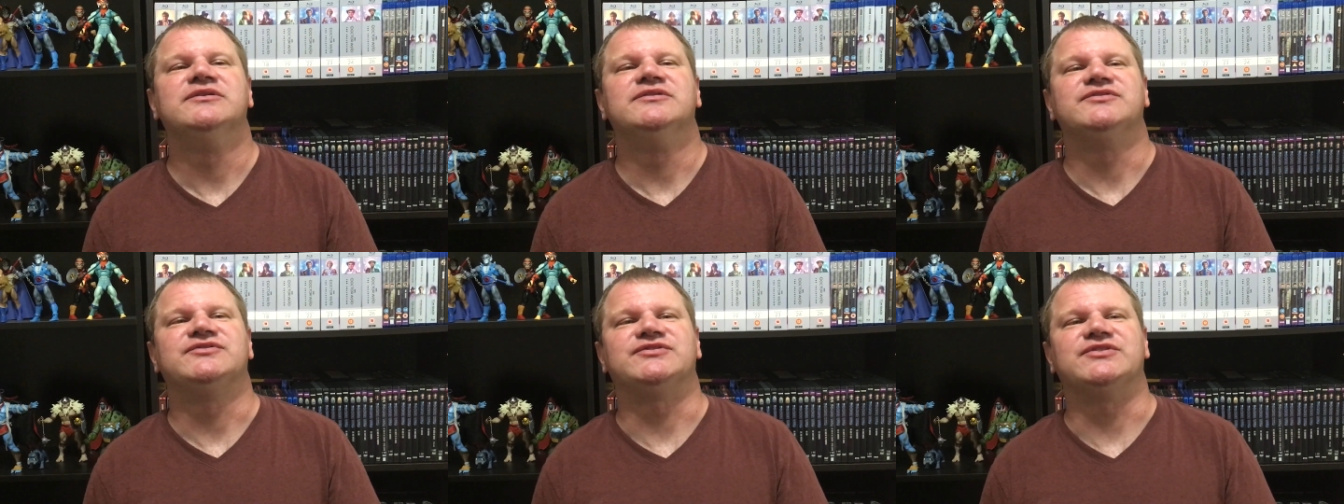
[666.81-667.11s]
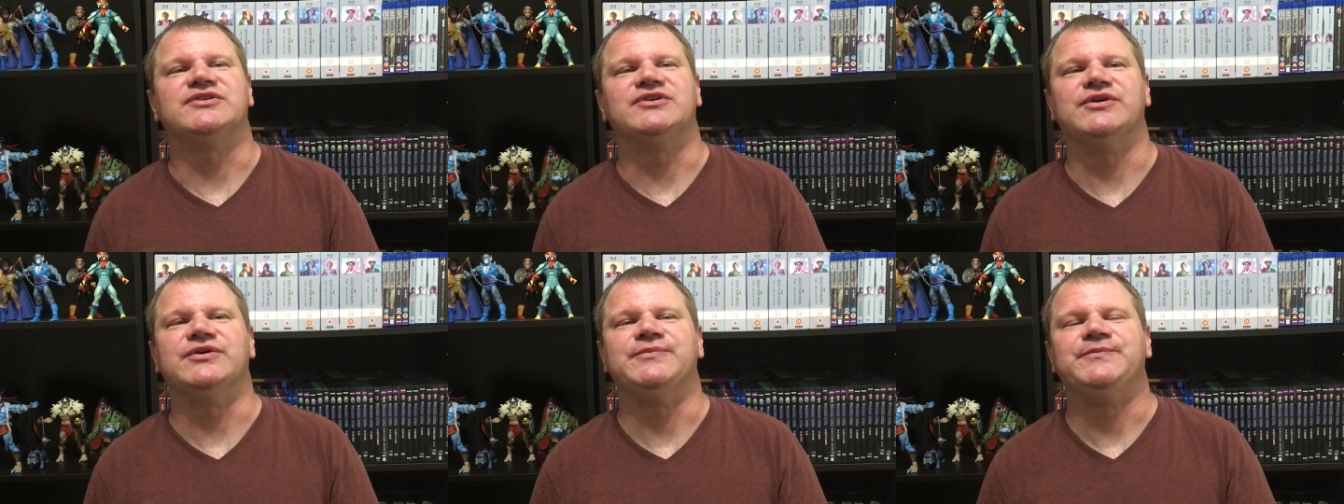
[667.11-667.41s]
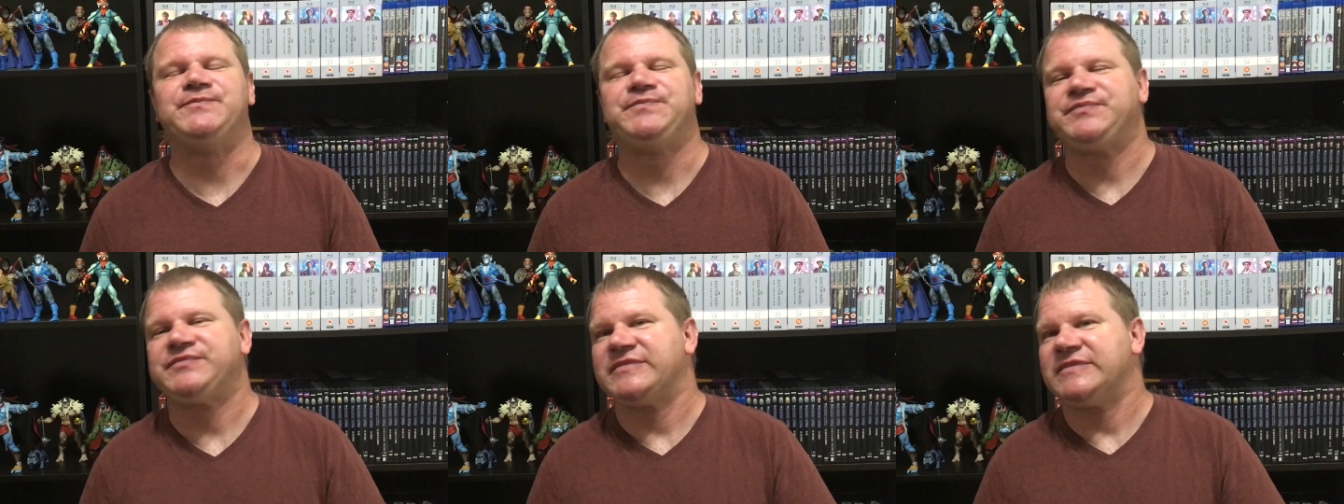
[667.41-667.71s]
So
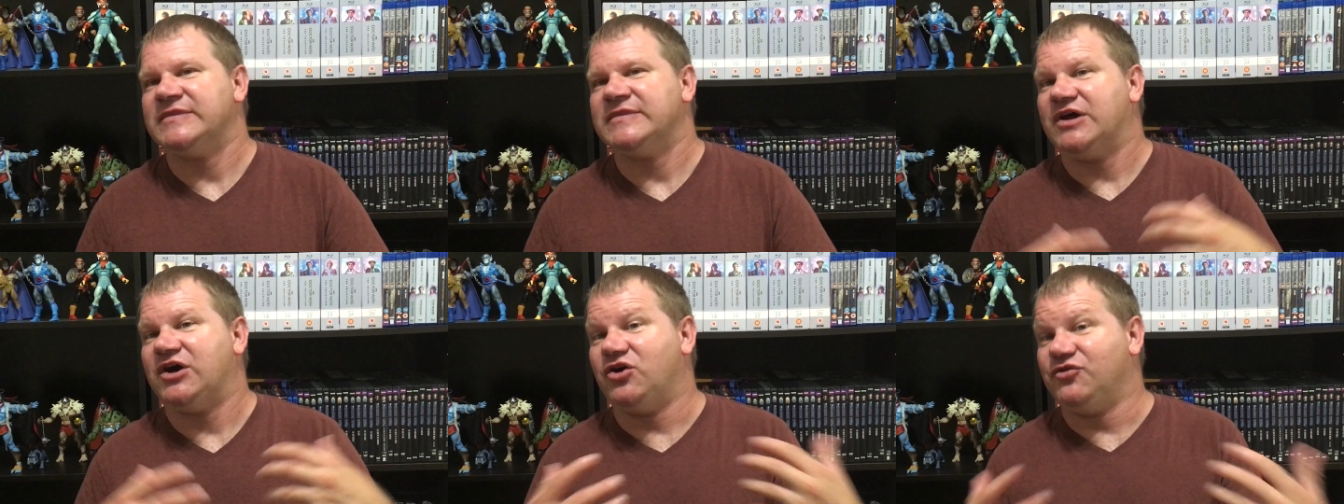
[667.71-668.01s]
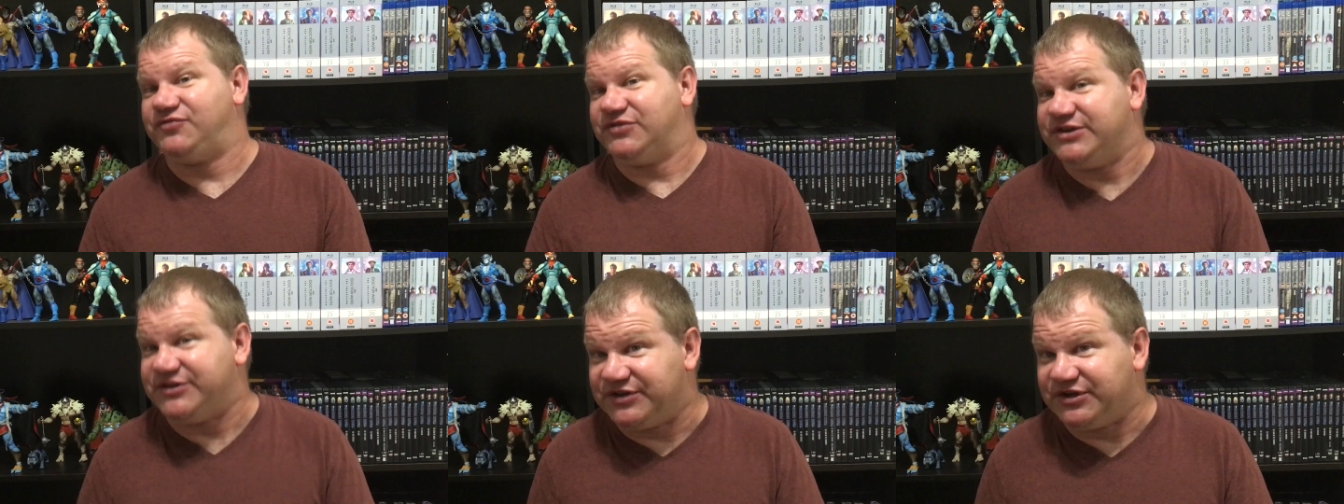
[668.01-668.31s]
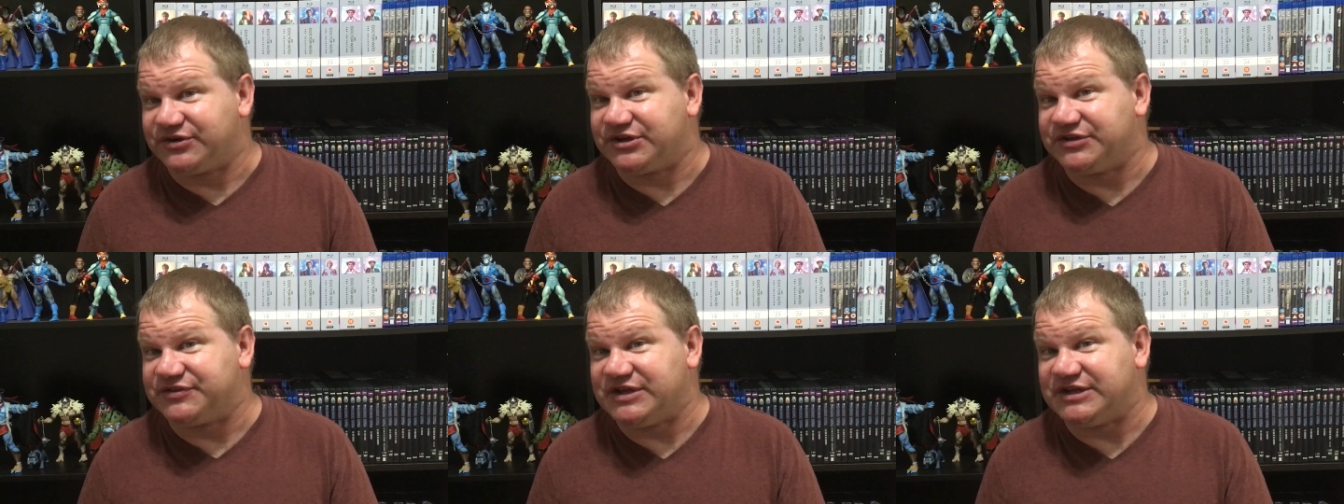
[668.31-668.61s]
hopefully
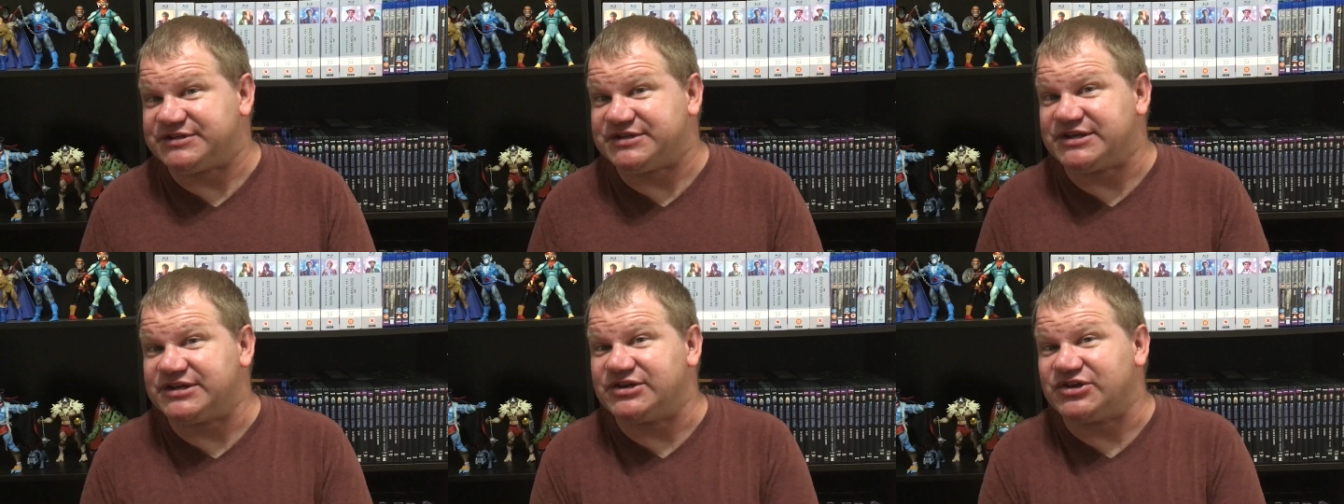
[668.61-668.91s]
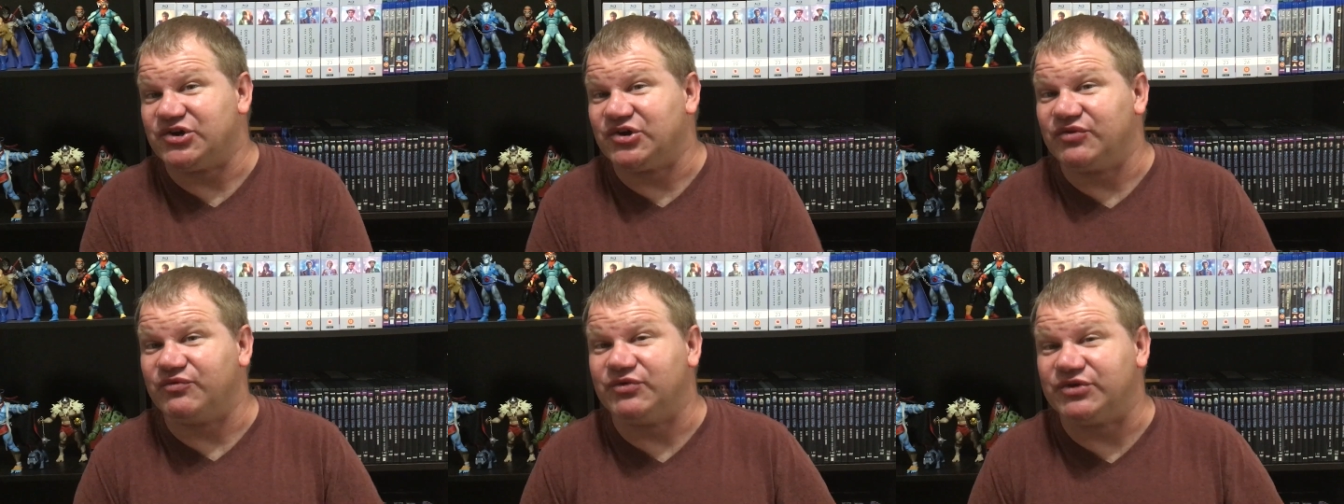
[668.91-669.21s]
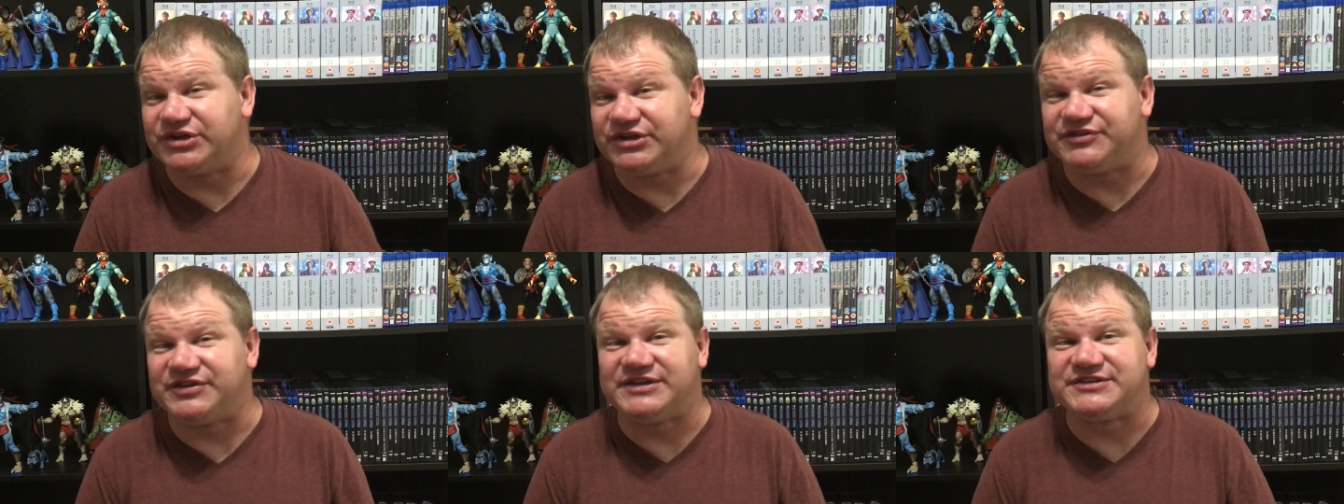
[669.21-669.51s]
they'll get that taken care of and
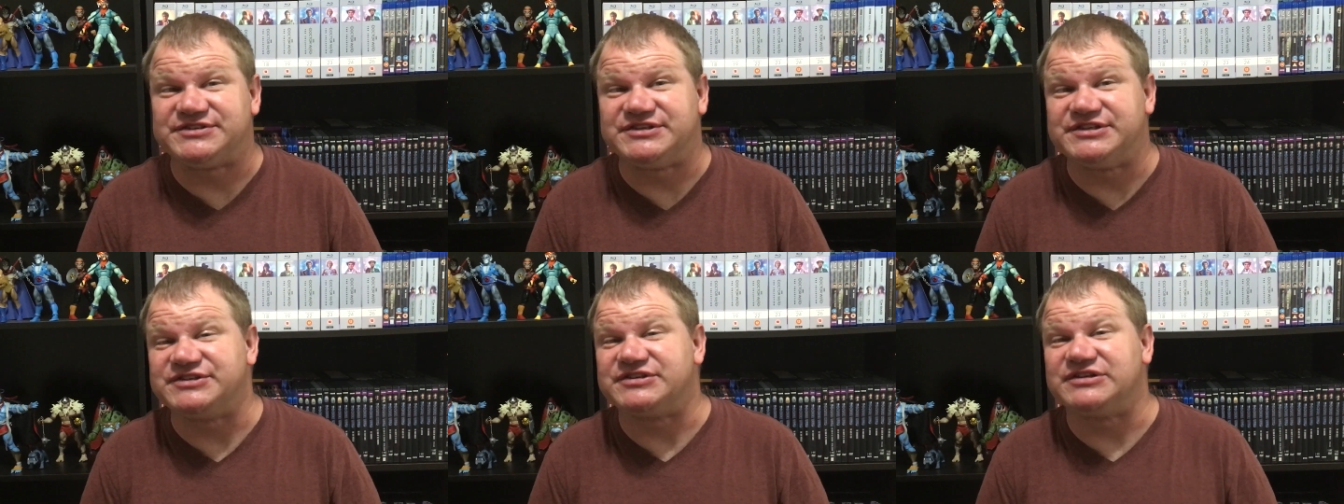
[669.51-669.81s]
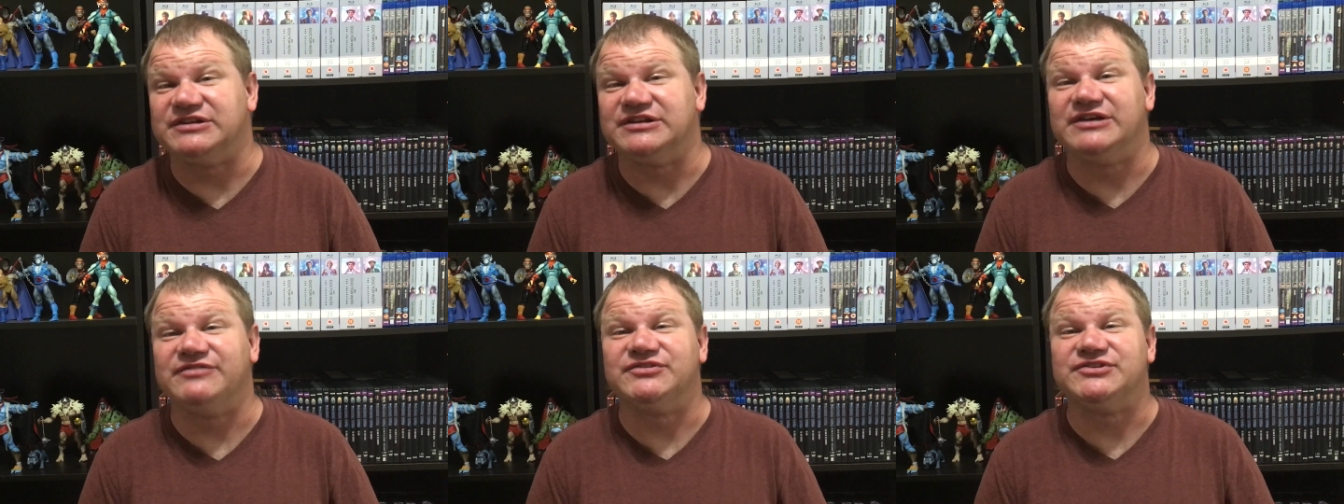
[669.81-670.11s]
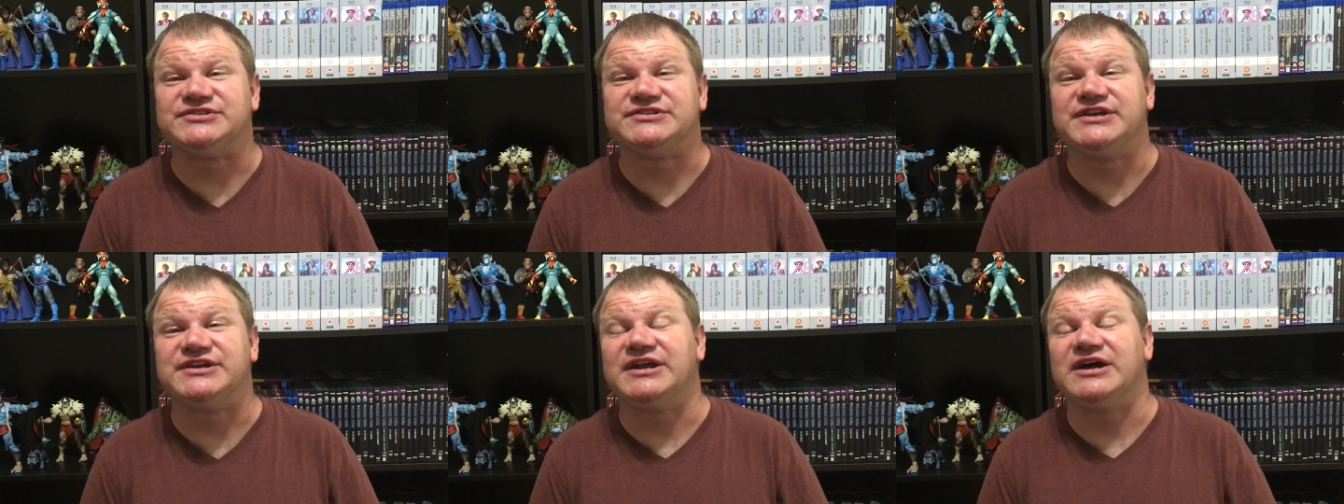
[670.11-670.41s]
we'll get that Season
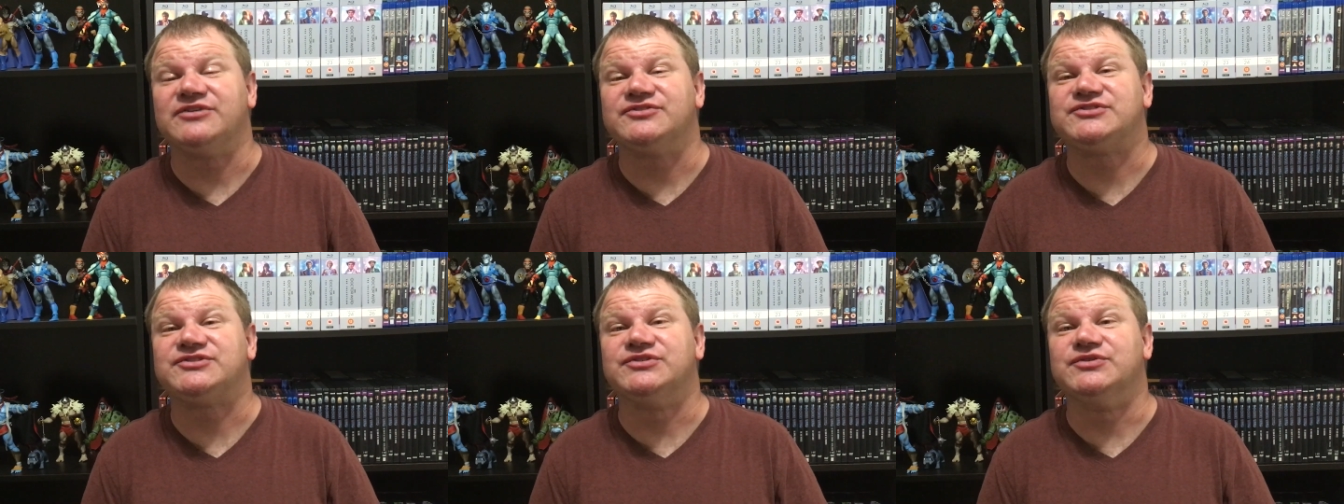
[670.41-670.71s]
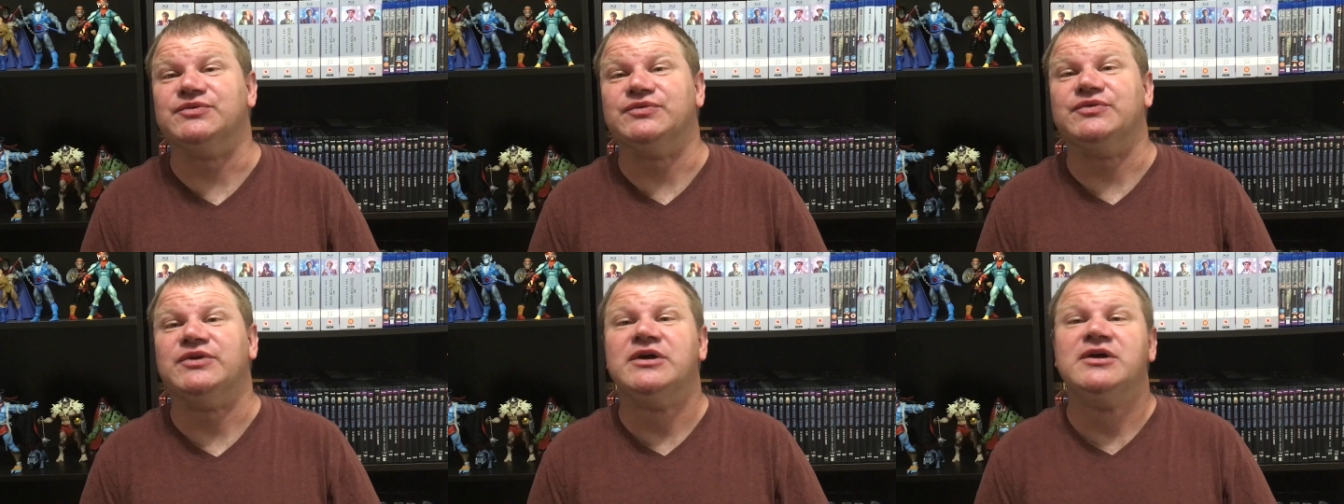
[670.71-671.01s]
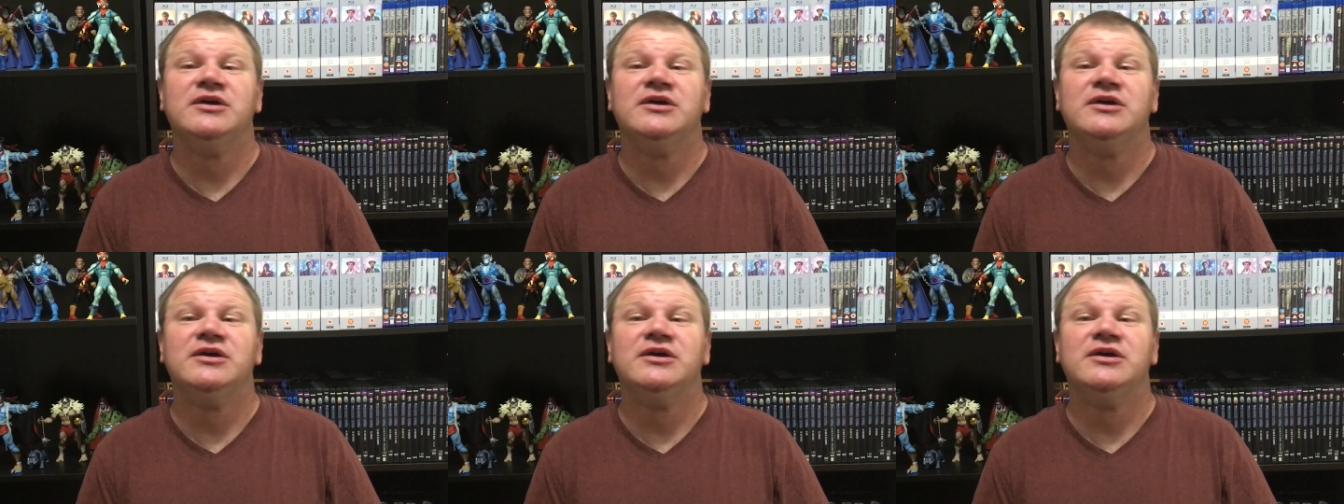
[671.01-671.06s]
11 set out soon.